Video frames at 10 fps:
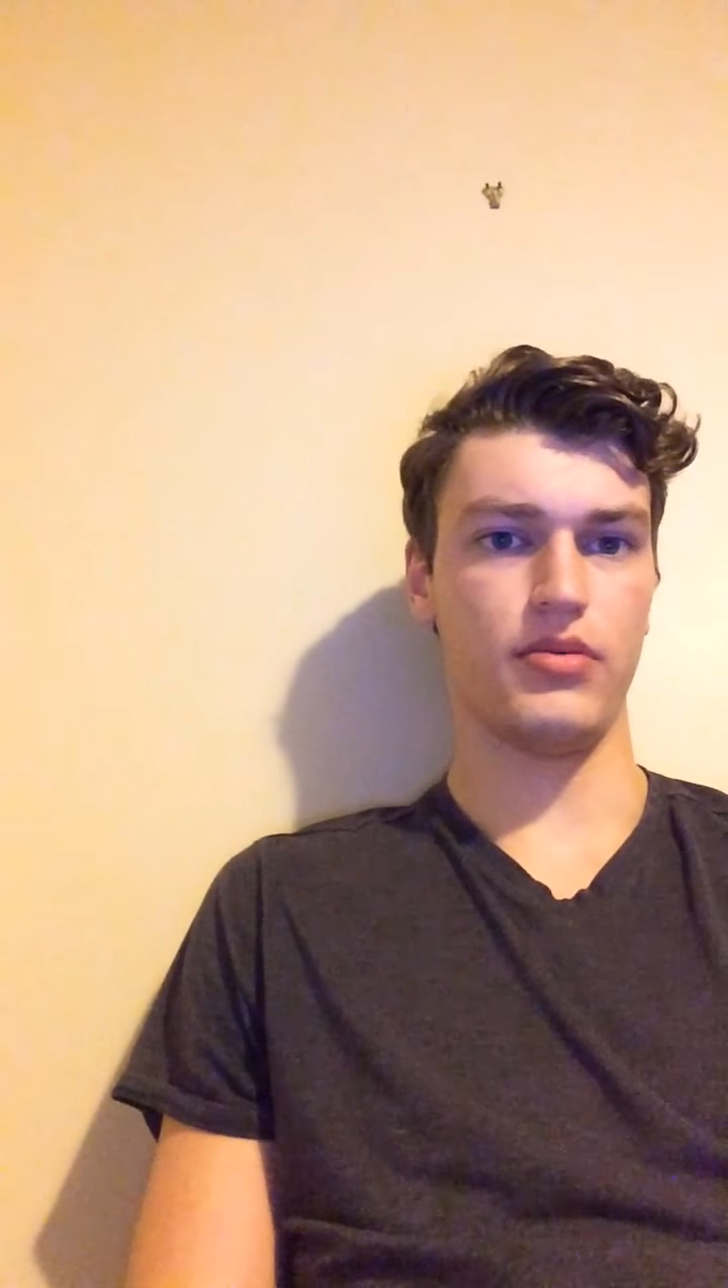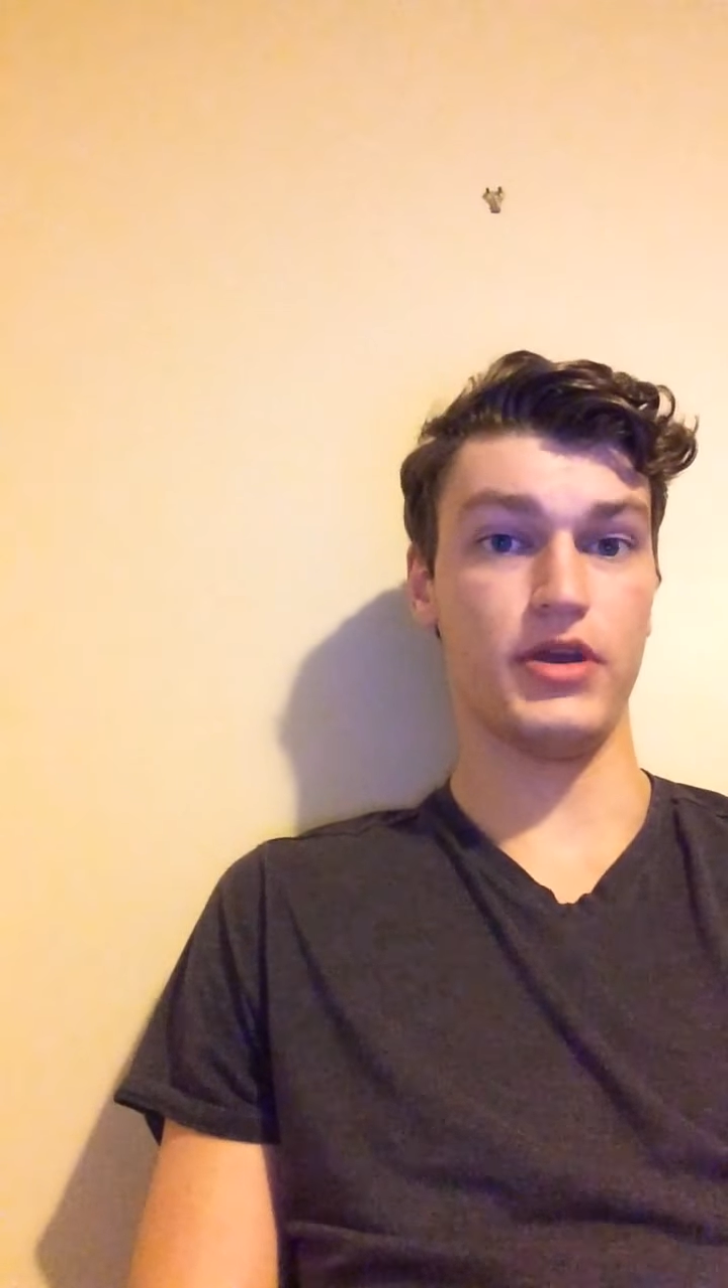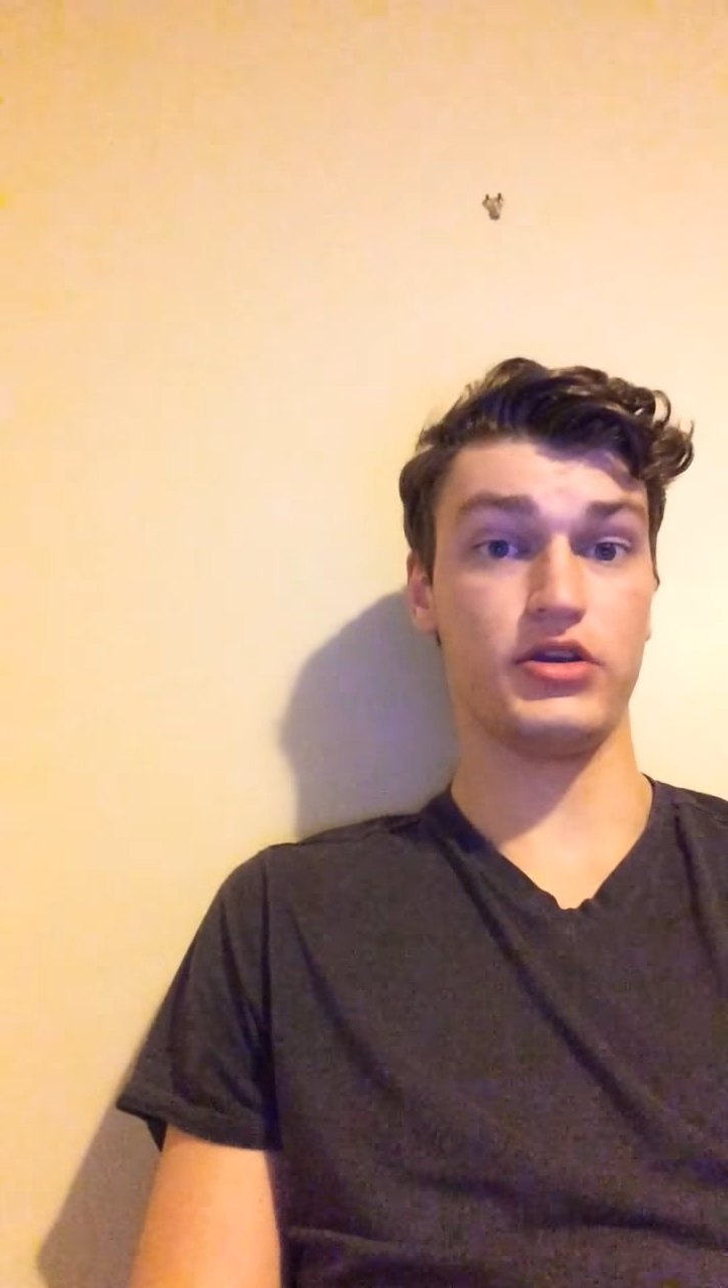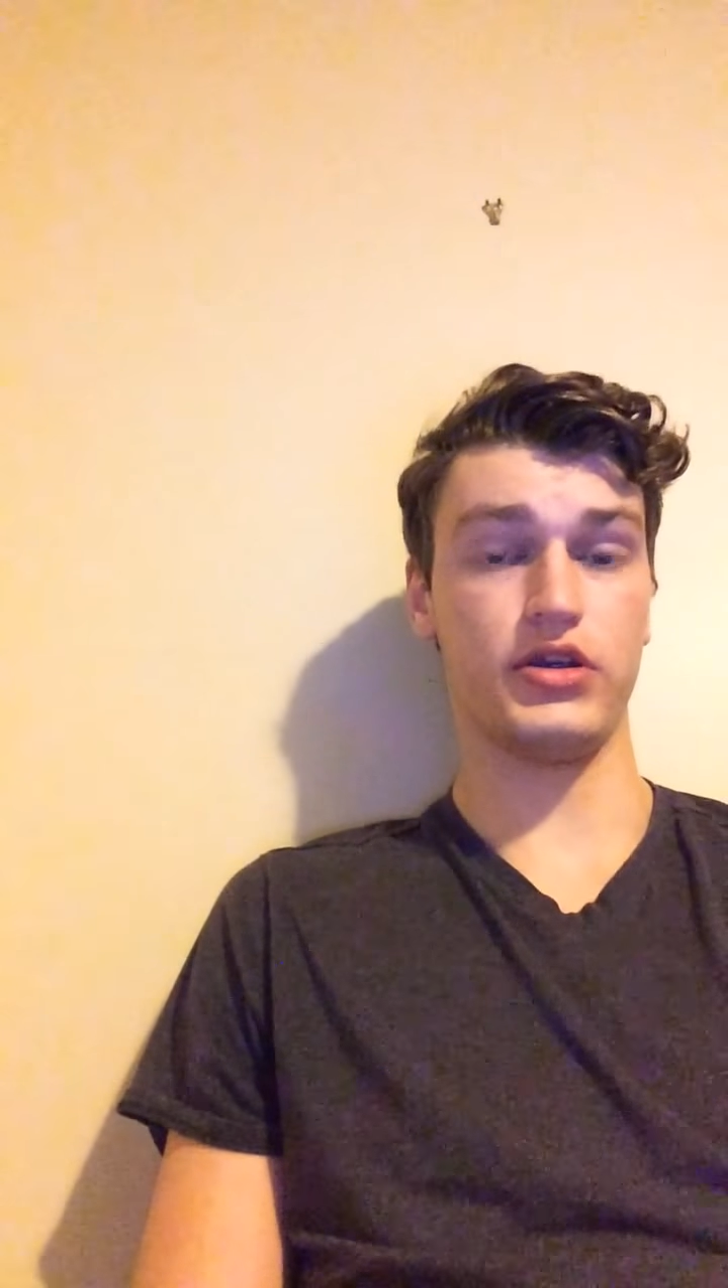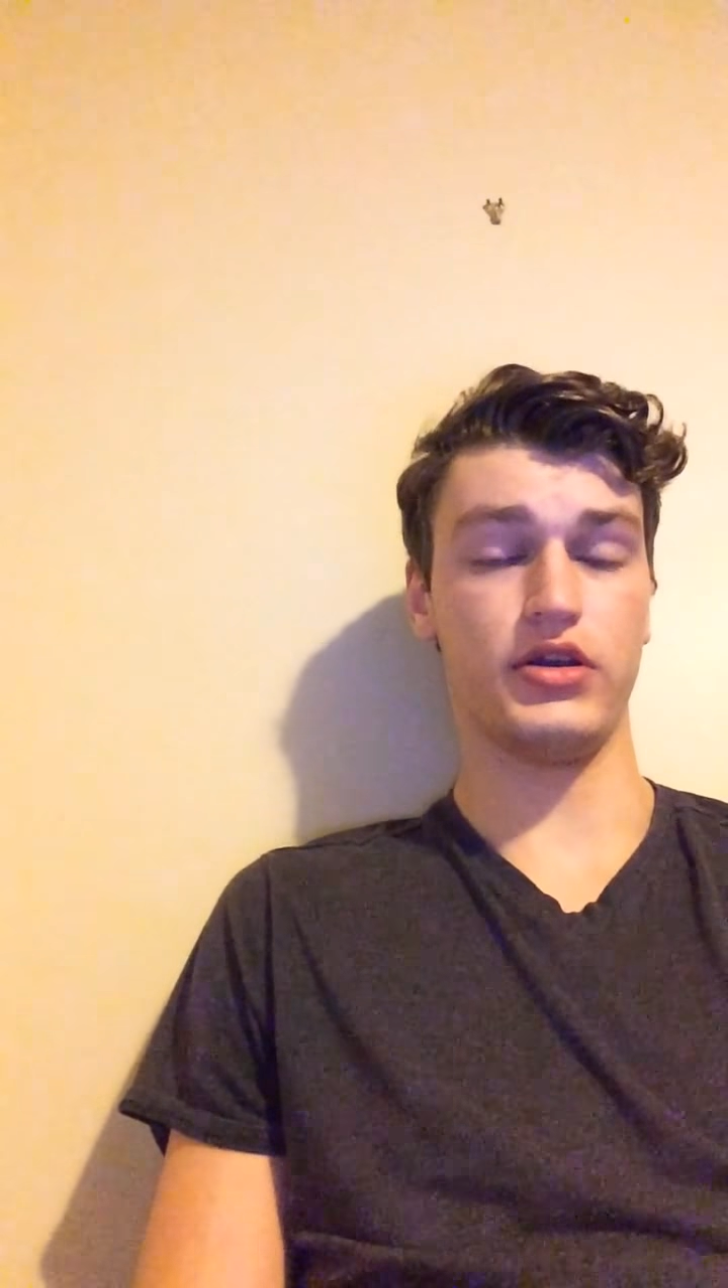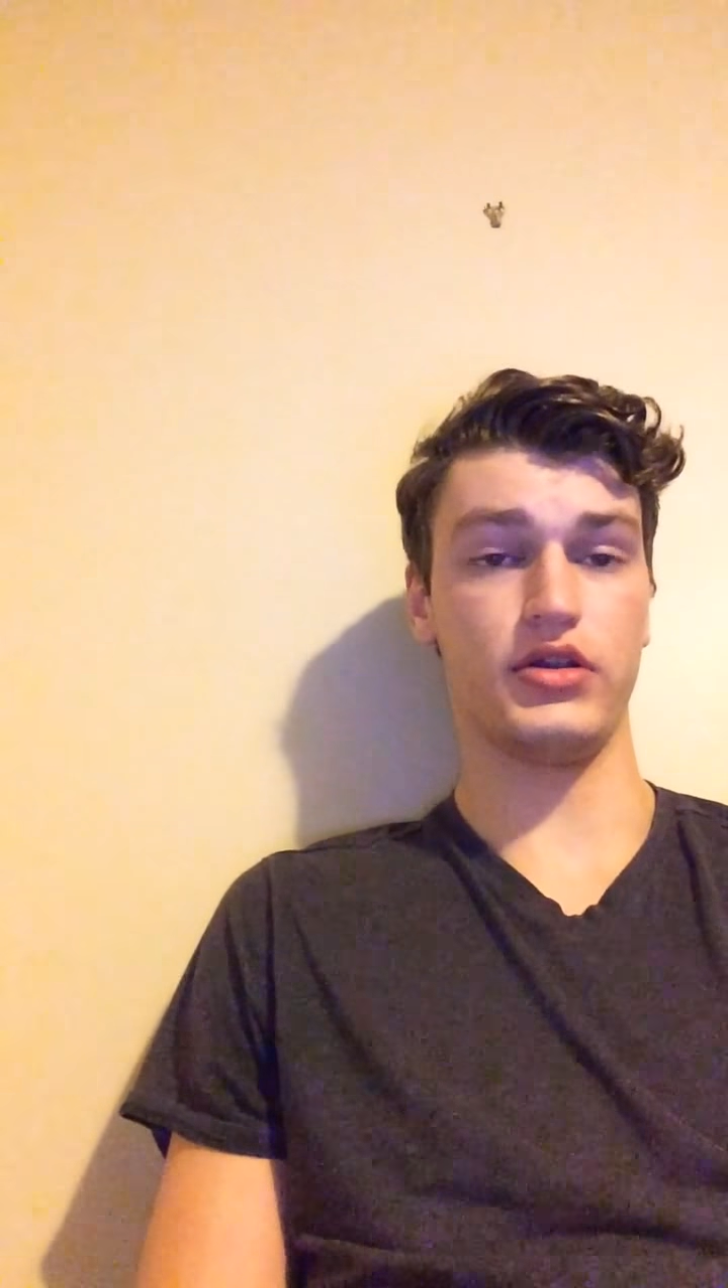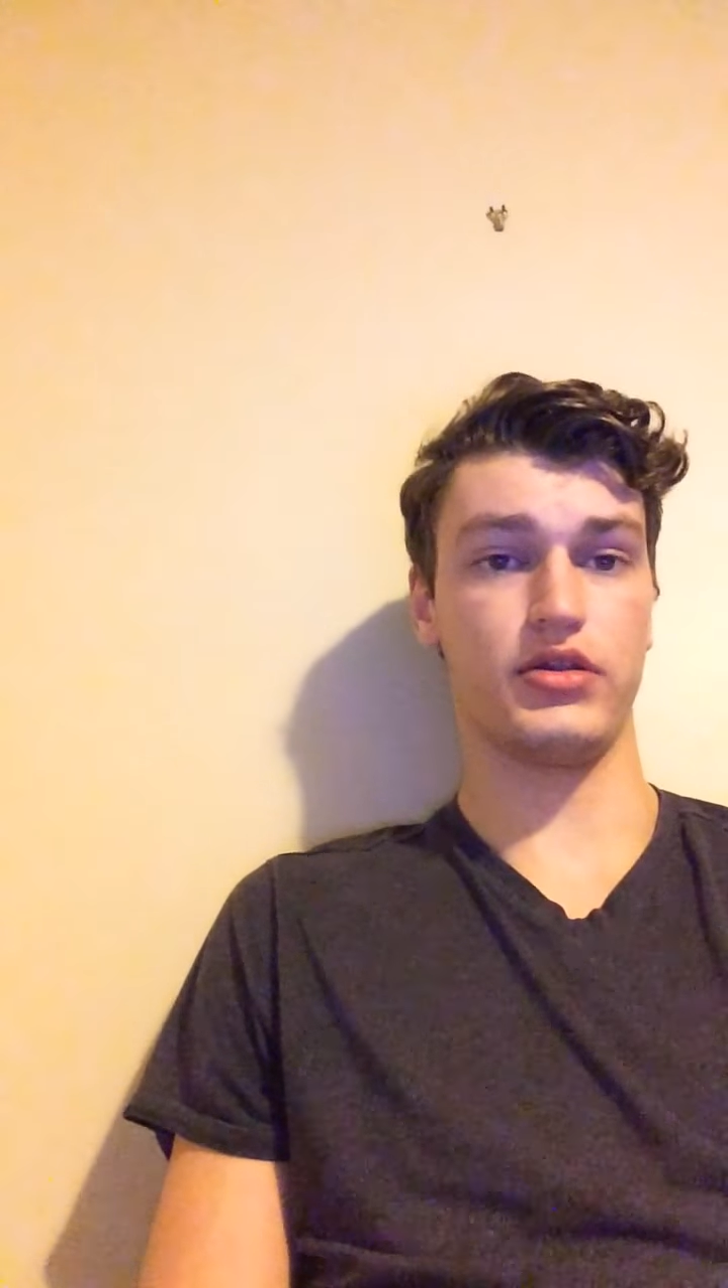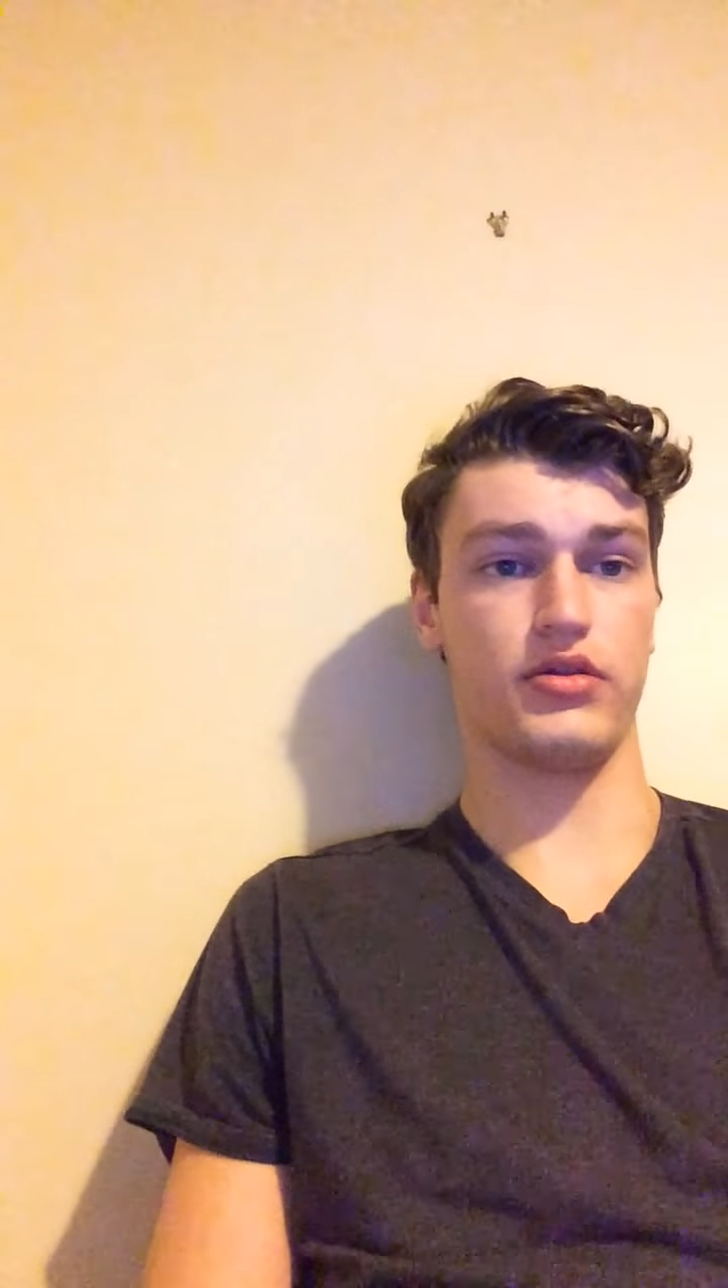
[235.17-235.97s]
emissions